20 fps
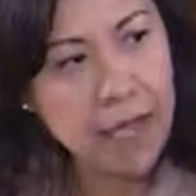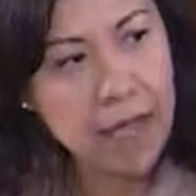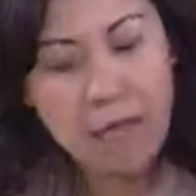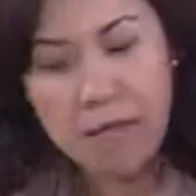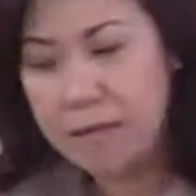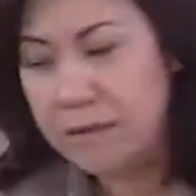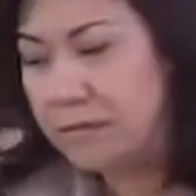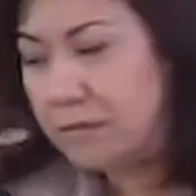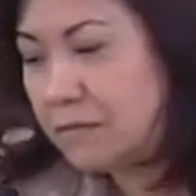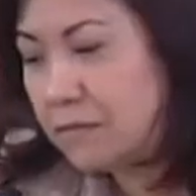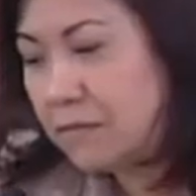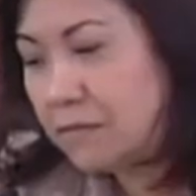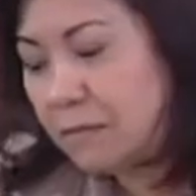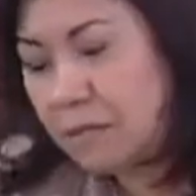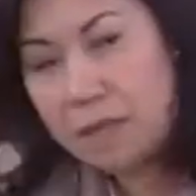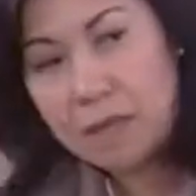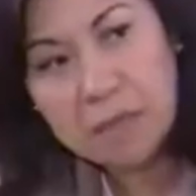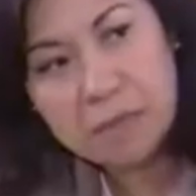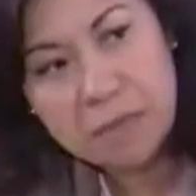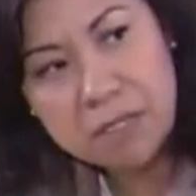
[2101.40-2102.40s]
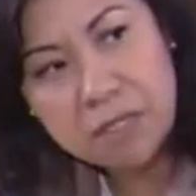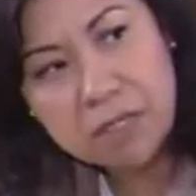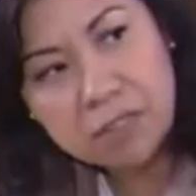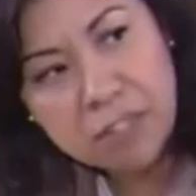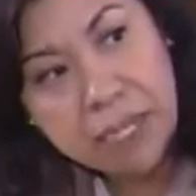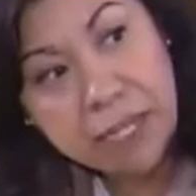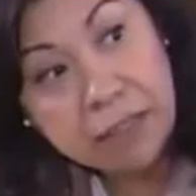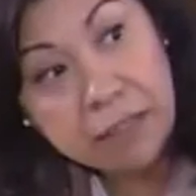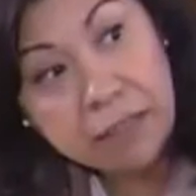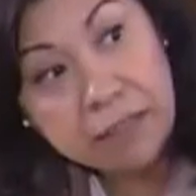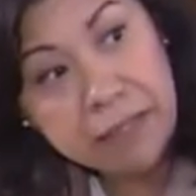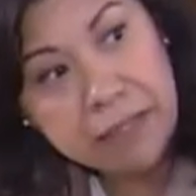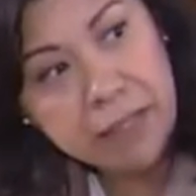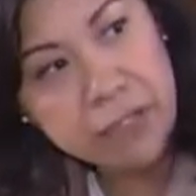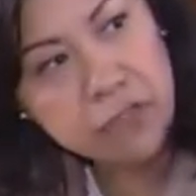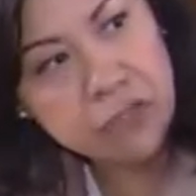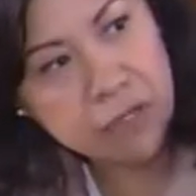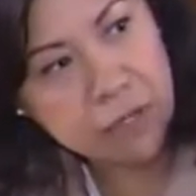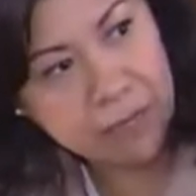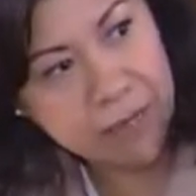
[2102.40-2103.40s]
Mr. Taylor,
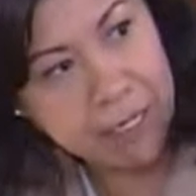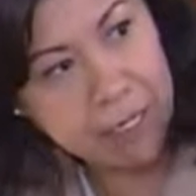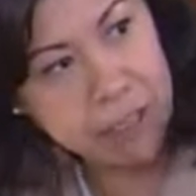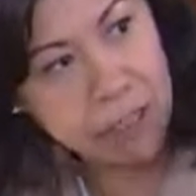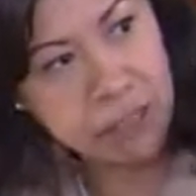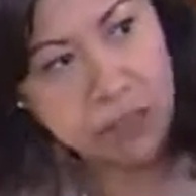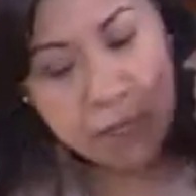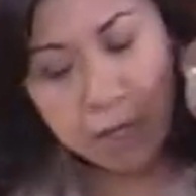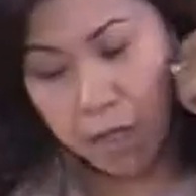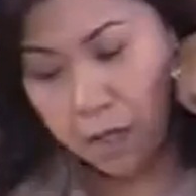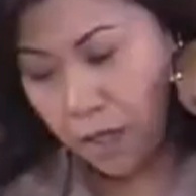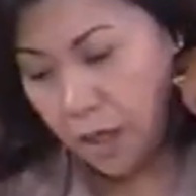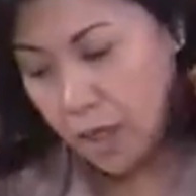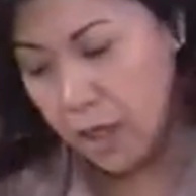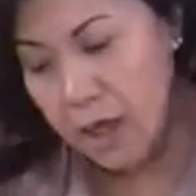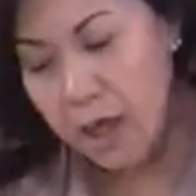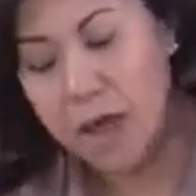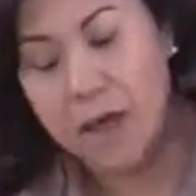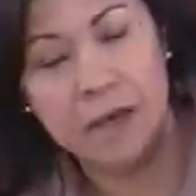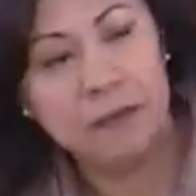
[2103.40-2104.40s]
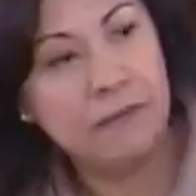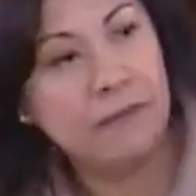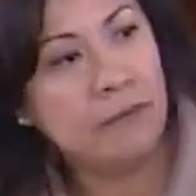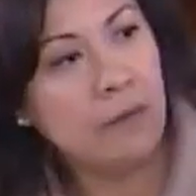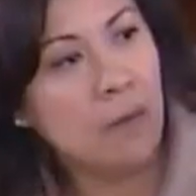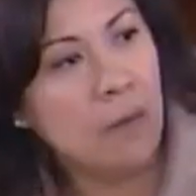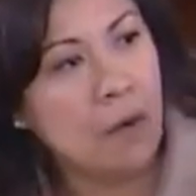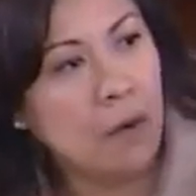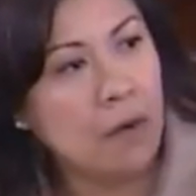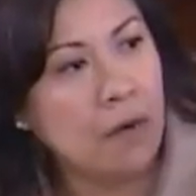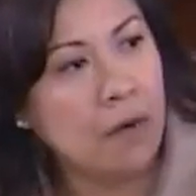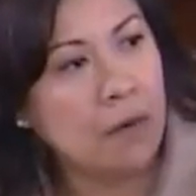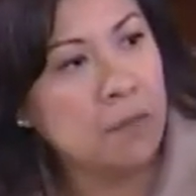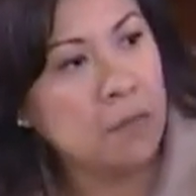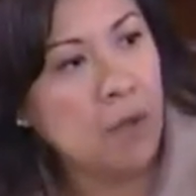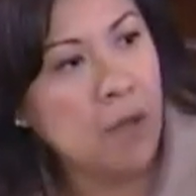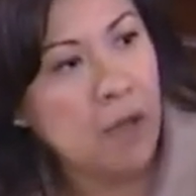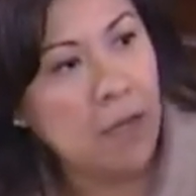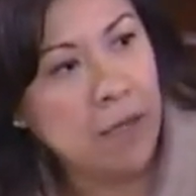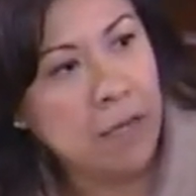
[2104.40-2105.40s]
thank you so much for
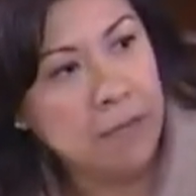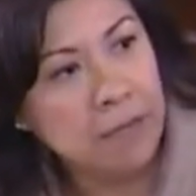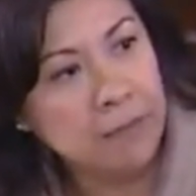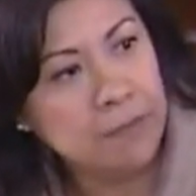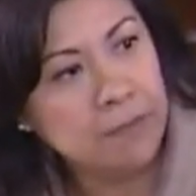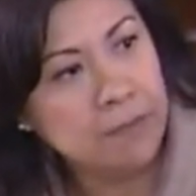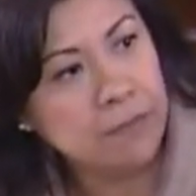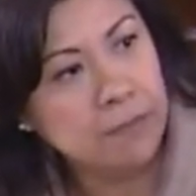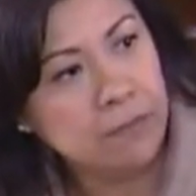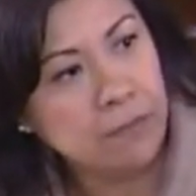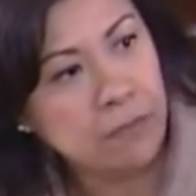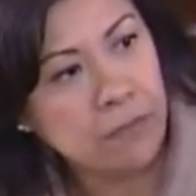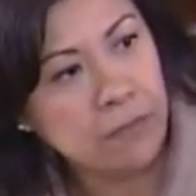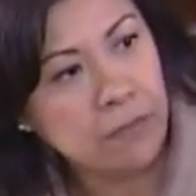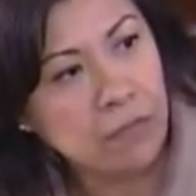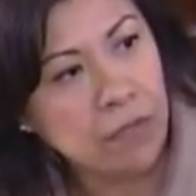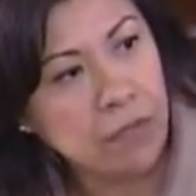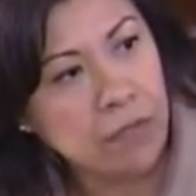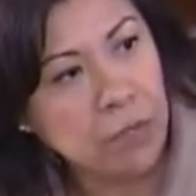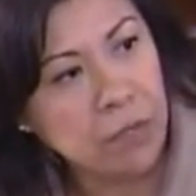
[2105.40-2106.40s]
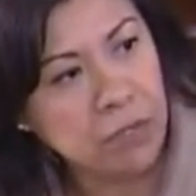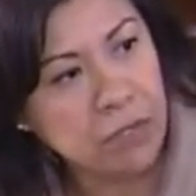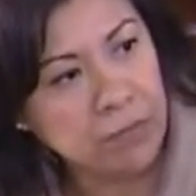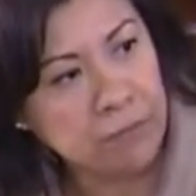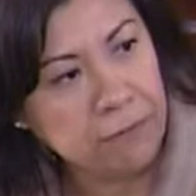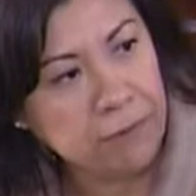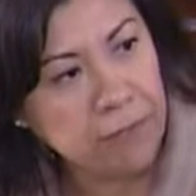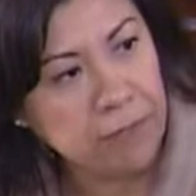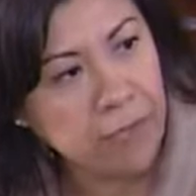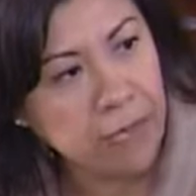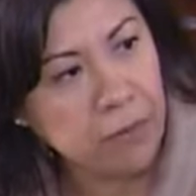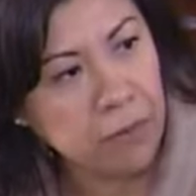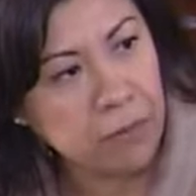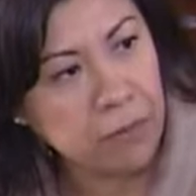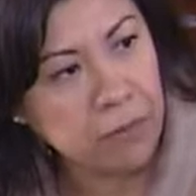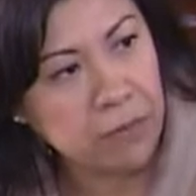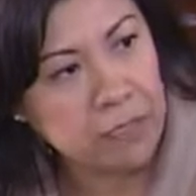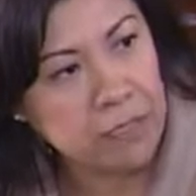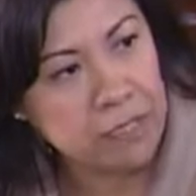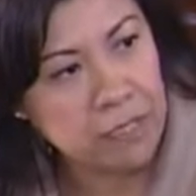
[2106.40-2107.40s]
the briefing that
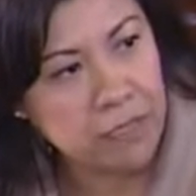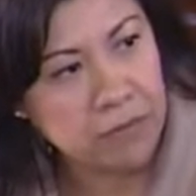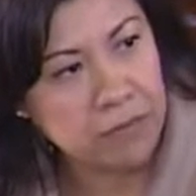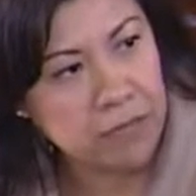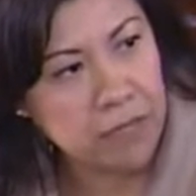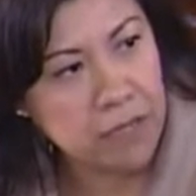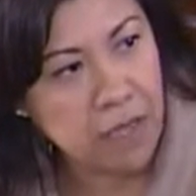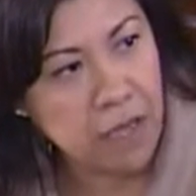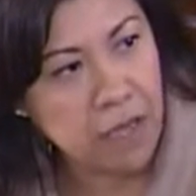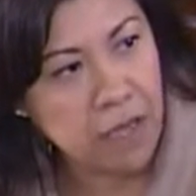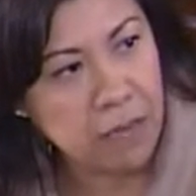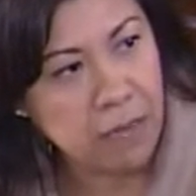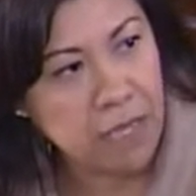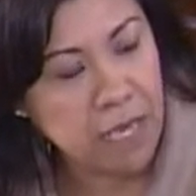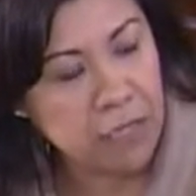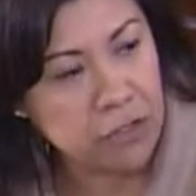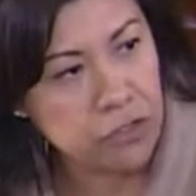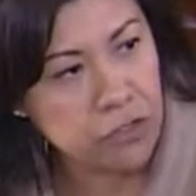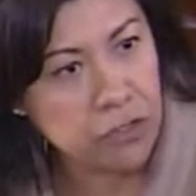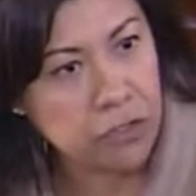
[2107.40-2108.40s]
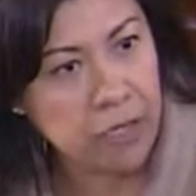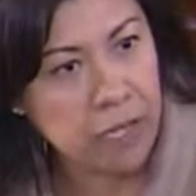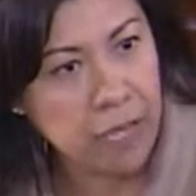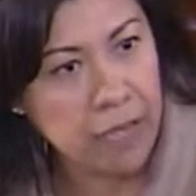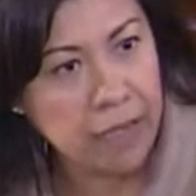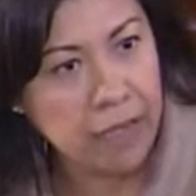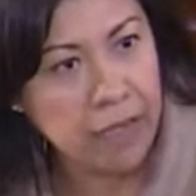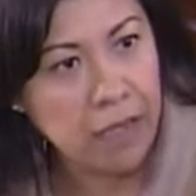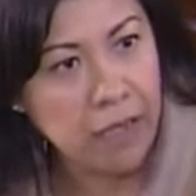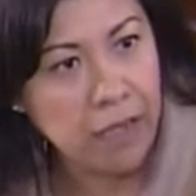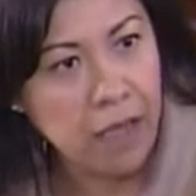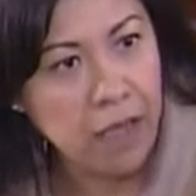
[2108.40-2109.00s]
we received yesterday,